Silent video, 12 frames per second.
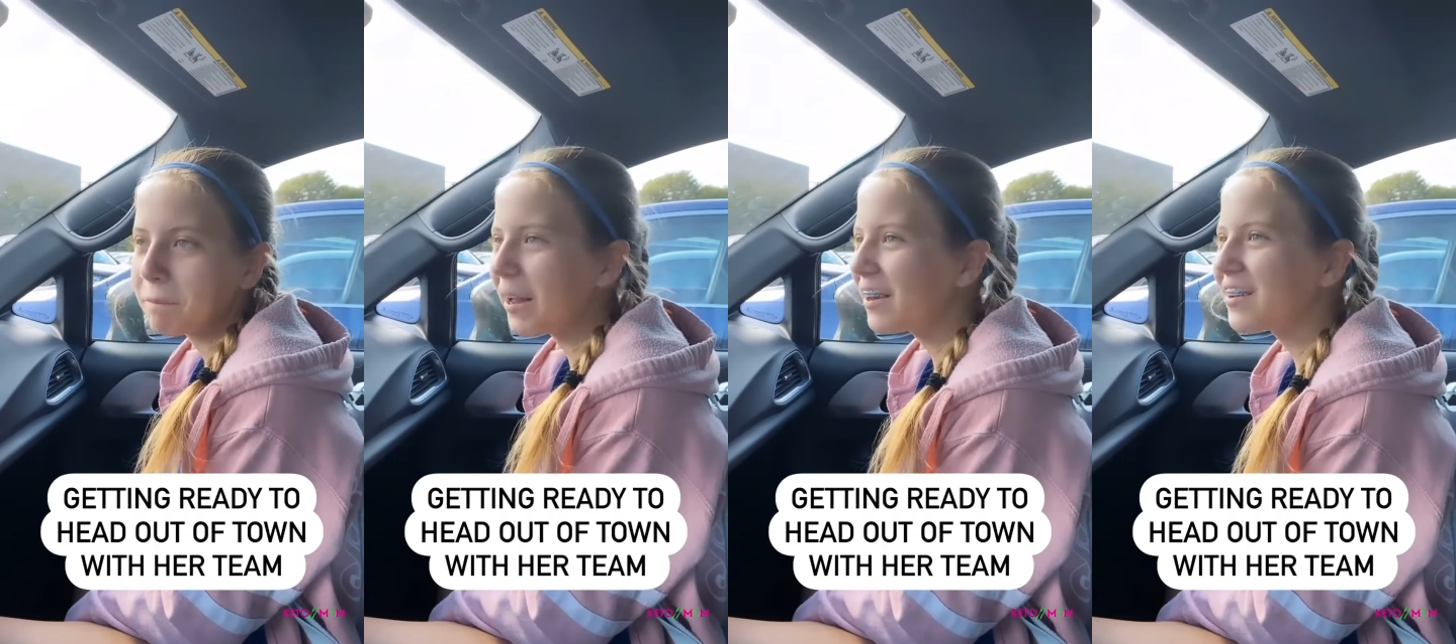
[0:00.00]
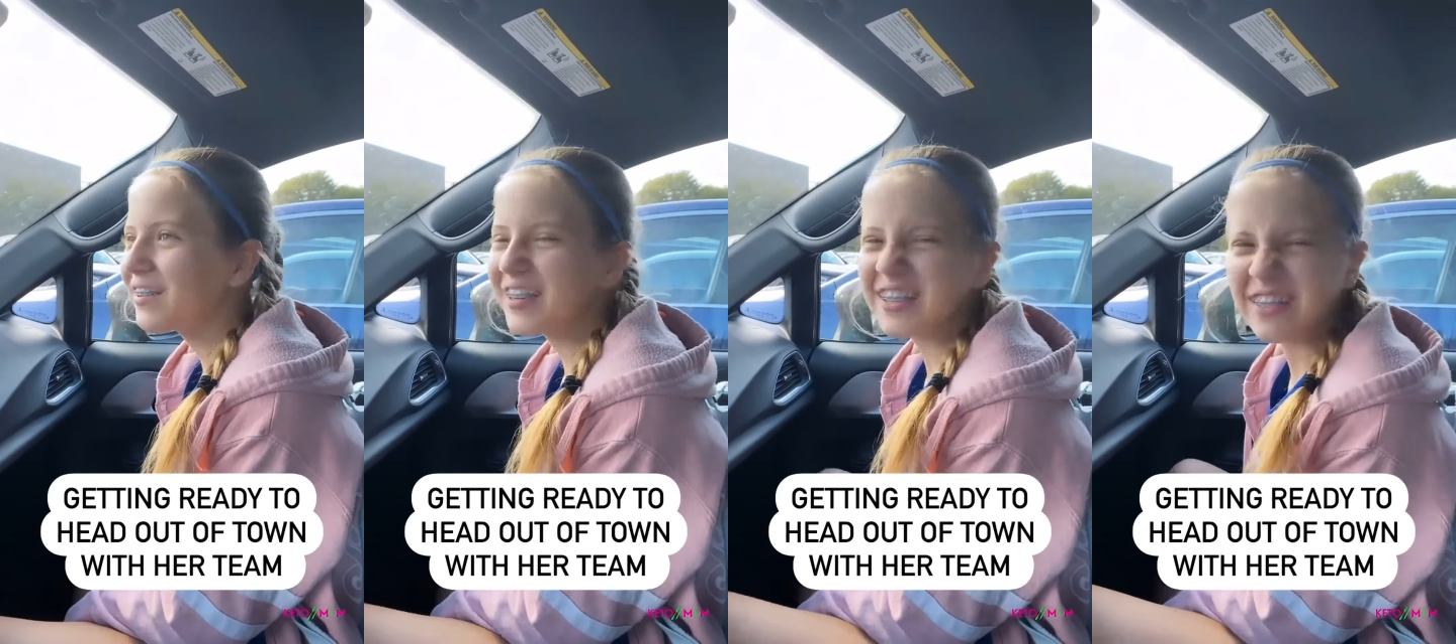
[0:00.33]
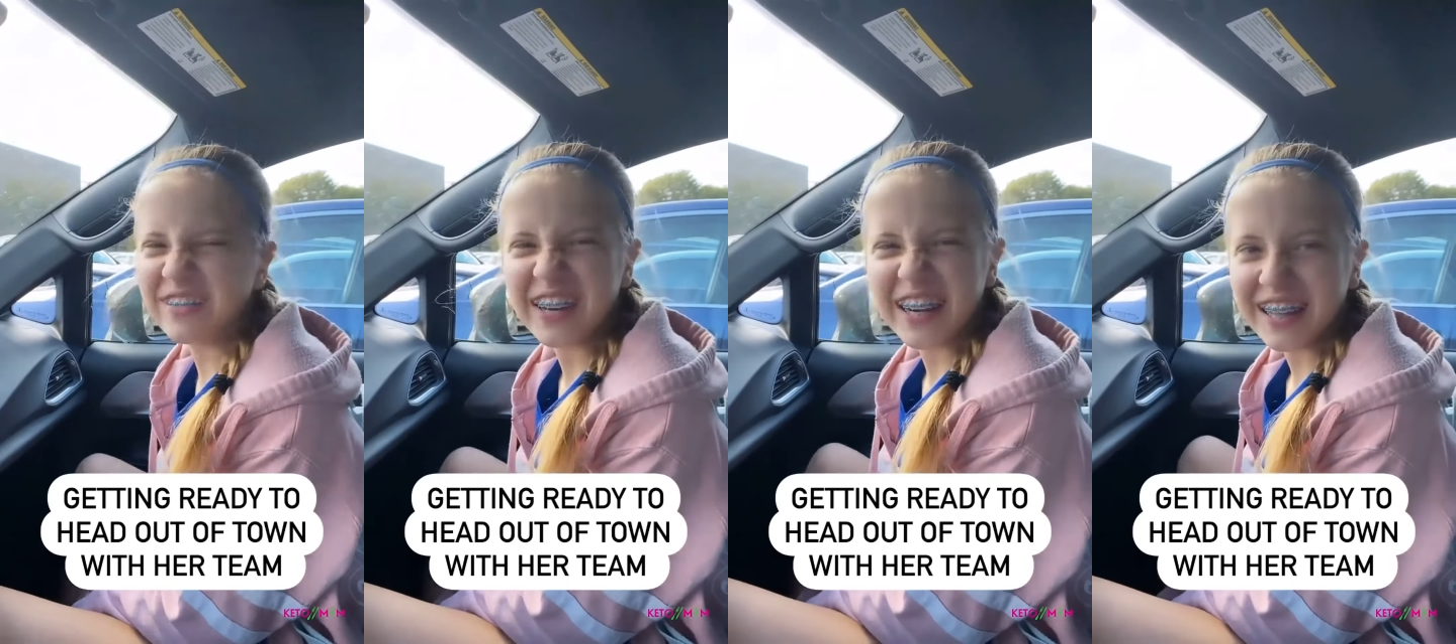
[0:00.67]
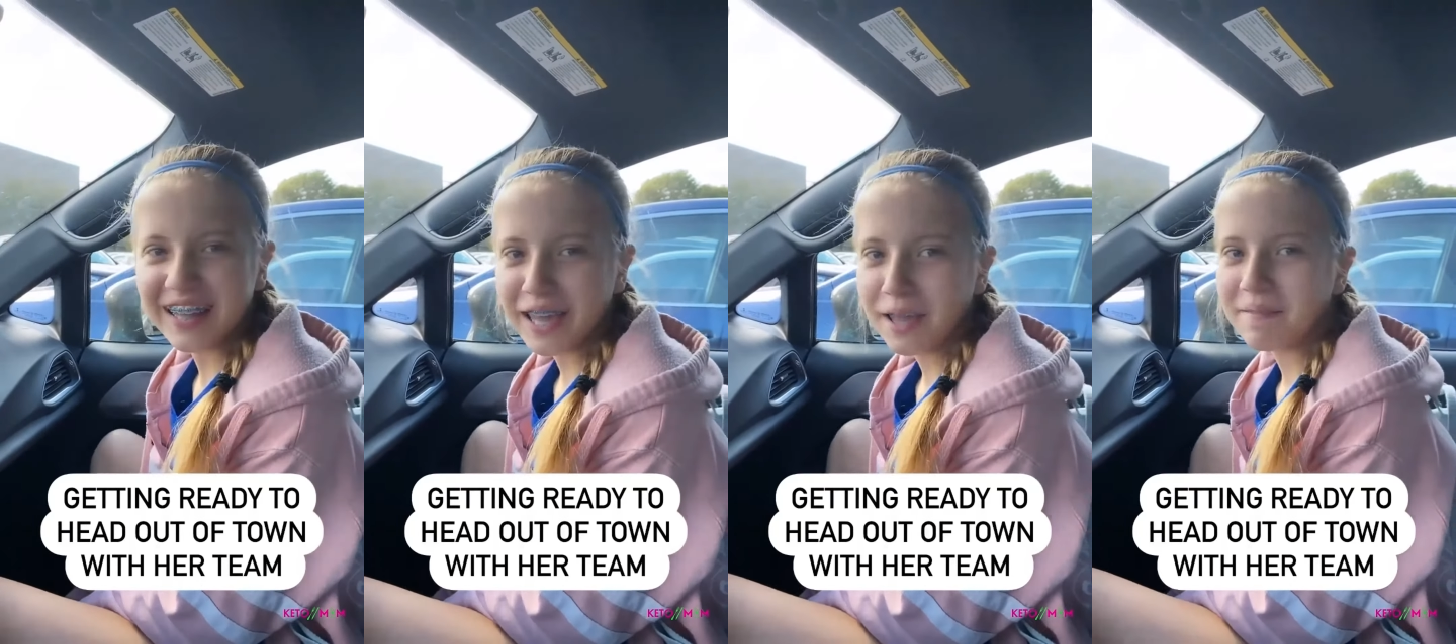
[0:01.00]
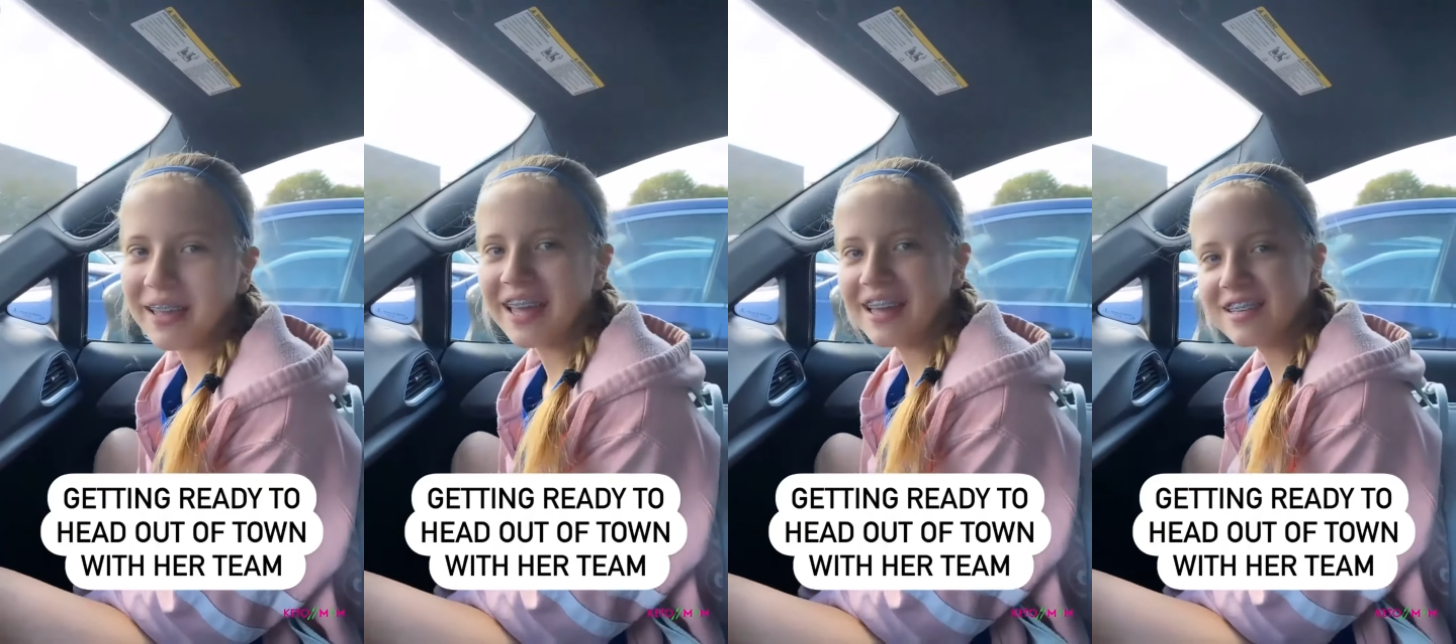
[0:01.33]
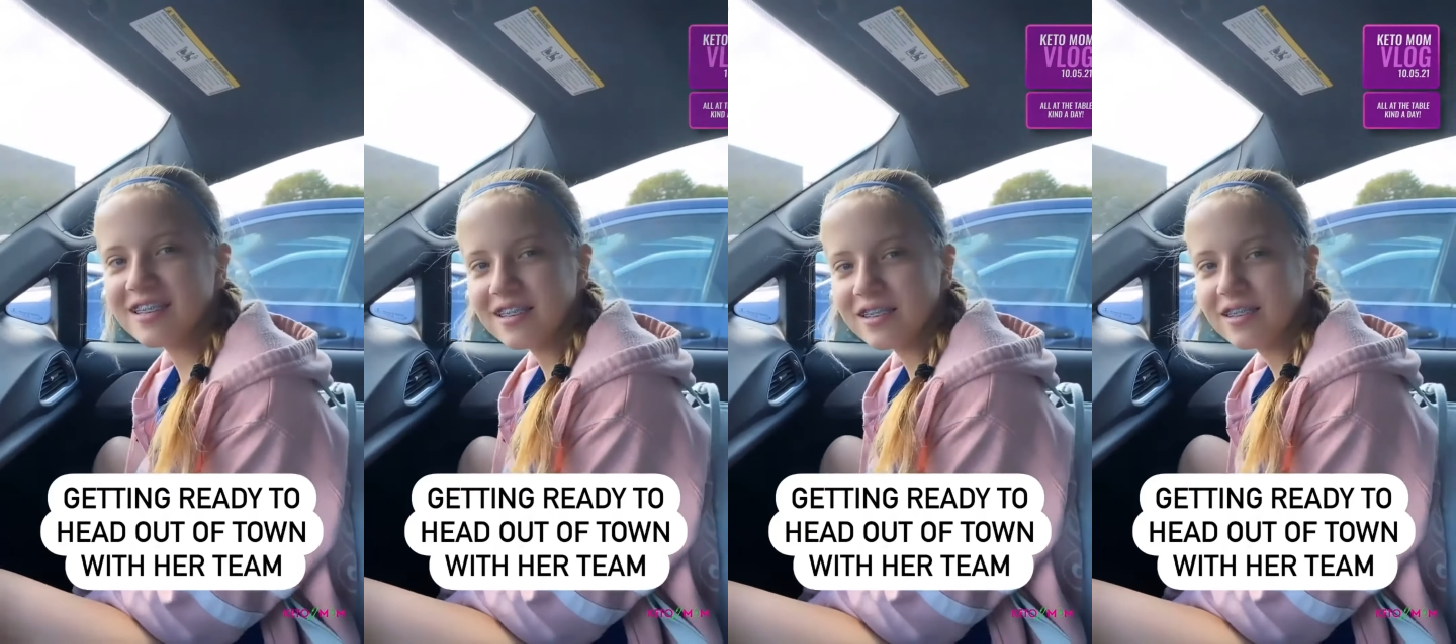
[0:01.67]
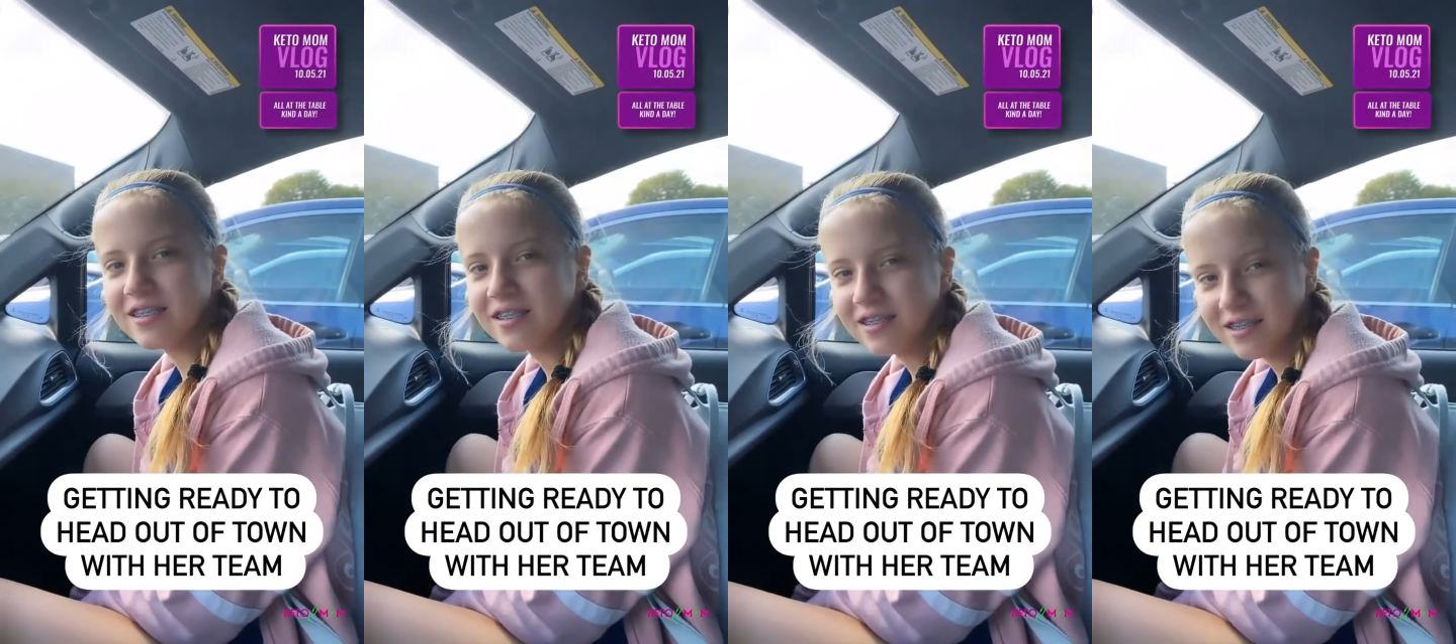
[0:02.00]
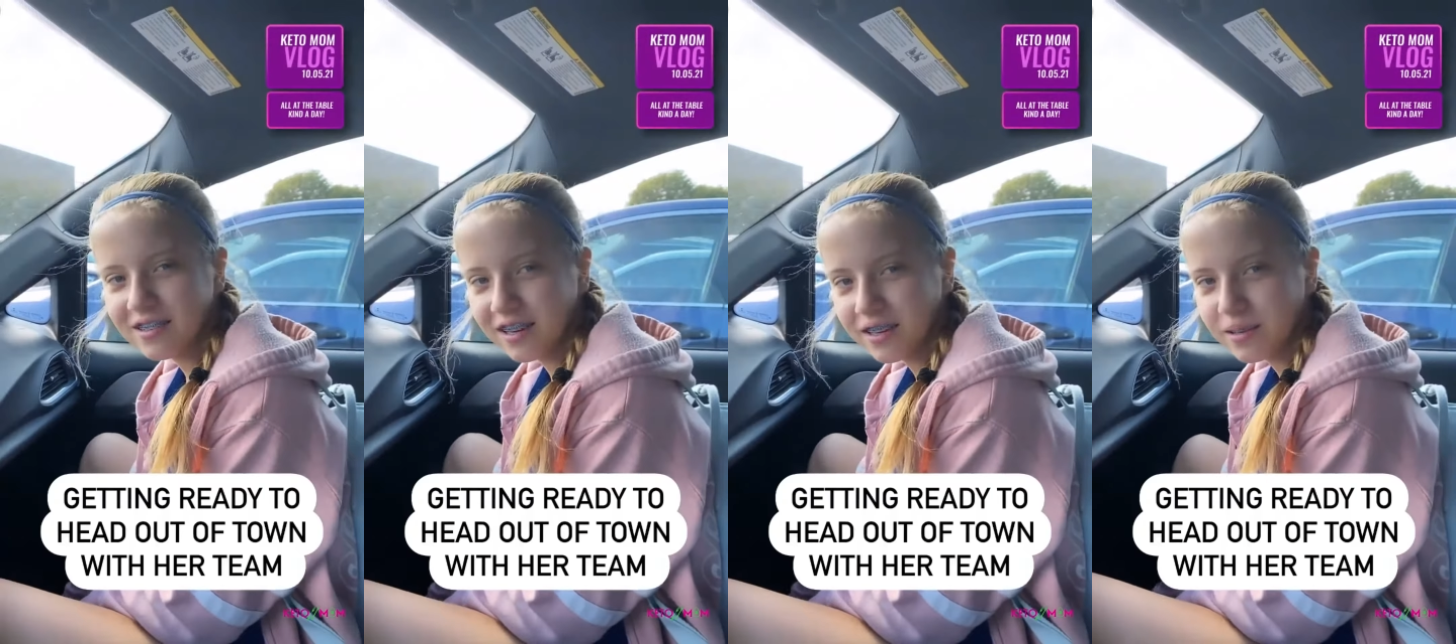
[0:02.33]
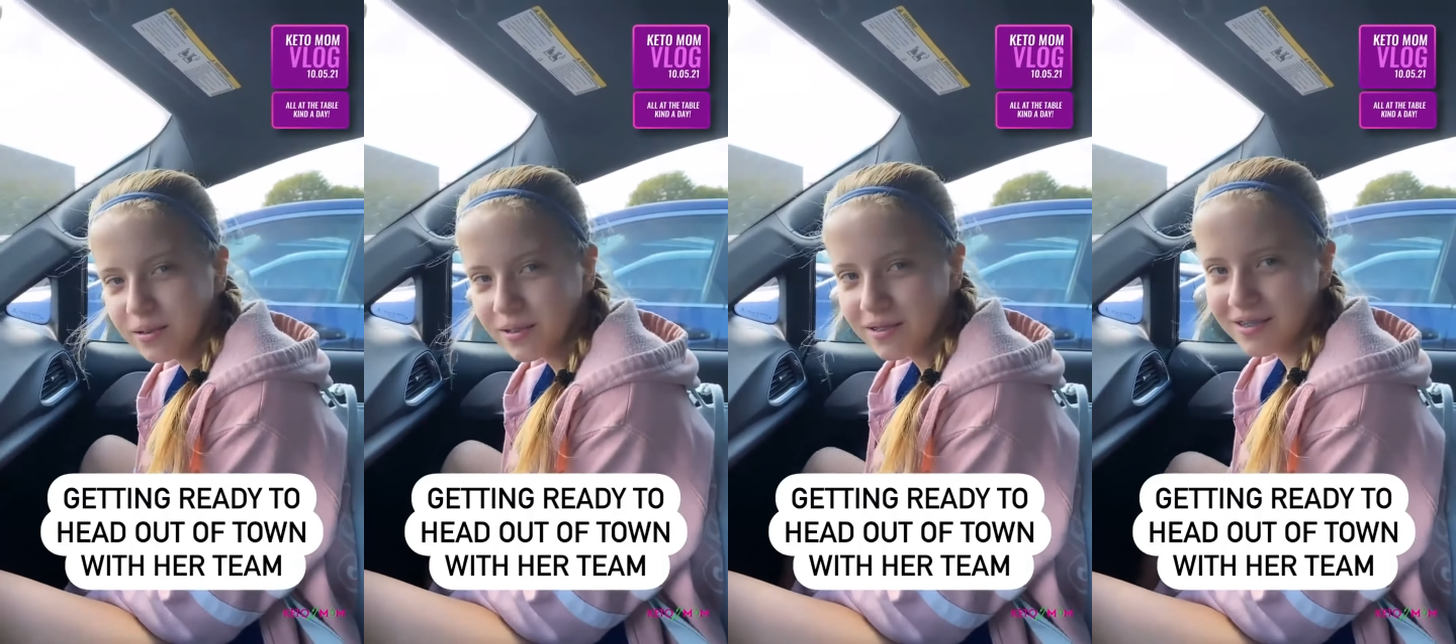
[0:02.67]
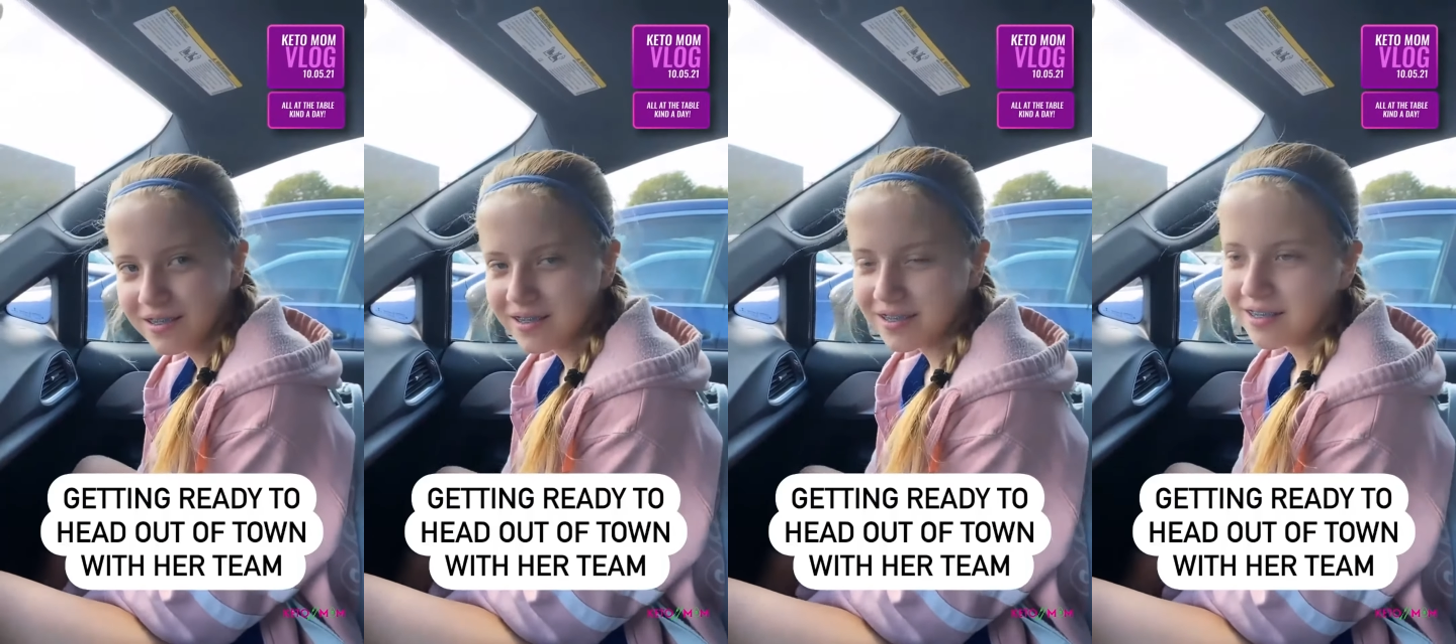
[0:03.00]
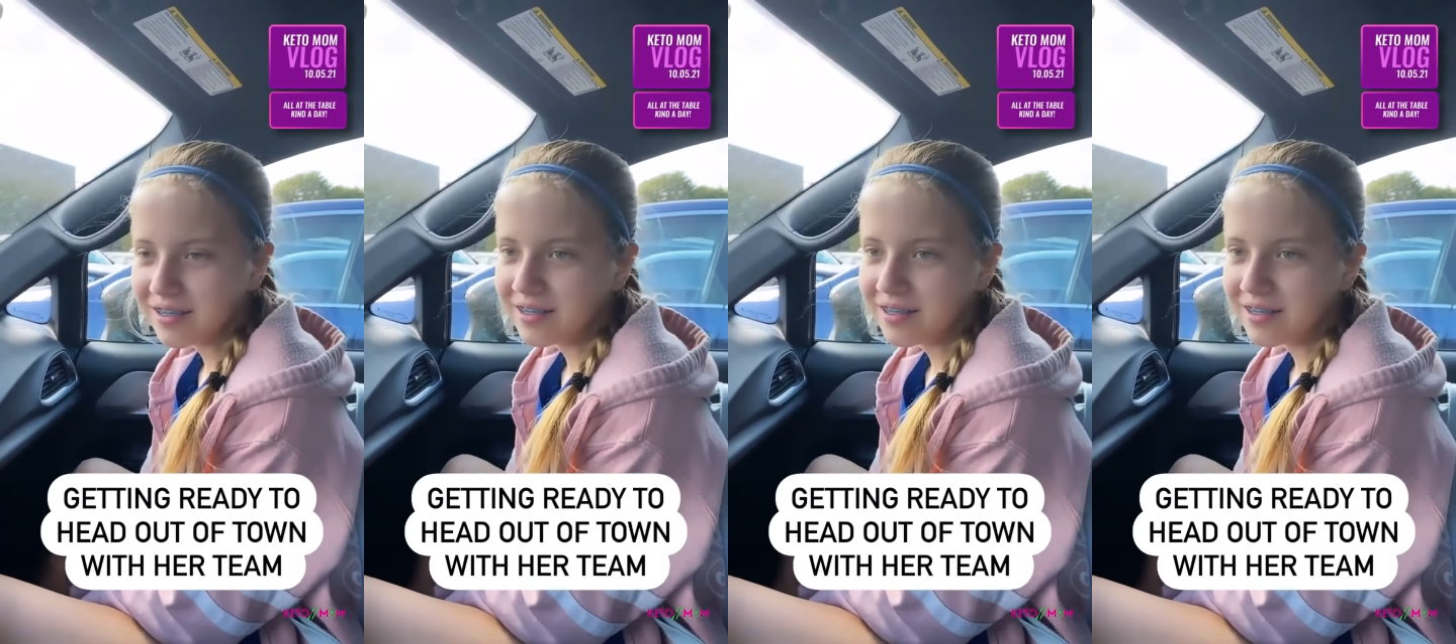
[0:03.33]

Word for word: I don't know, just the fun of the game, I guess. Because you're so amazing?